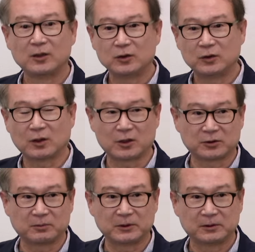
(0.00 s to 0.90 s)
to the
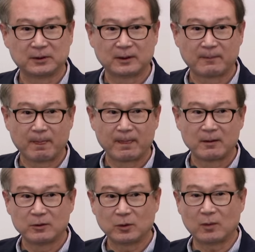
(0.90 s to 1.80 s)
customers.
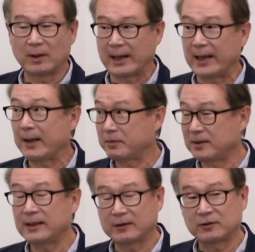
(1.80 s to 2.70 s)
So I have
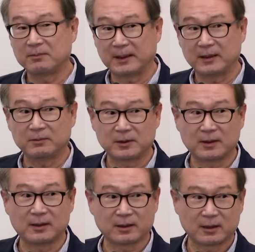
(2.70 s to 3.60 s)
seen actually many of
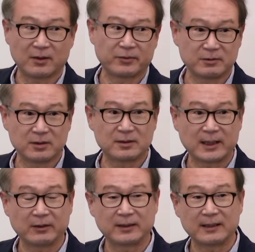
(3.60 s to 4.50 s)
the conferences
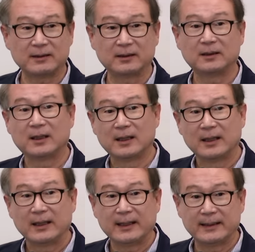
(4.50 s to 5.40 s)
I attended,
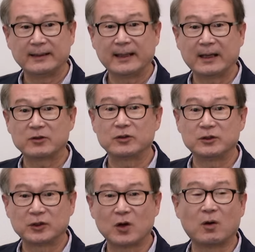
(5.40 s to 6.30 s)
and then they actually
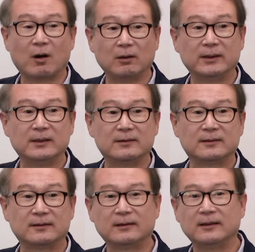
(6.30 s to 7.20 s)
show all
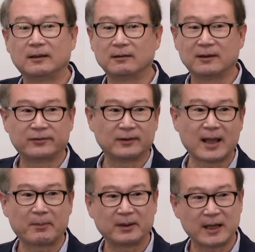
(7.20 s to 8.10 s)
these different
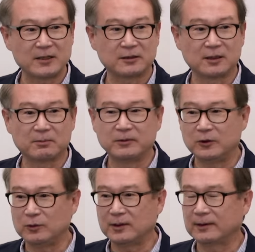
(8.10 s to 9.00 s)
applications of
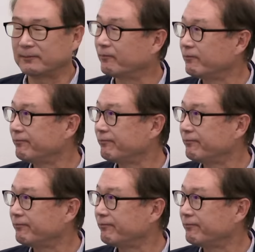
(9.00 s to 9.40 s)
using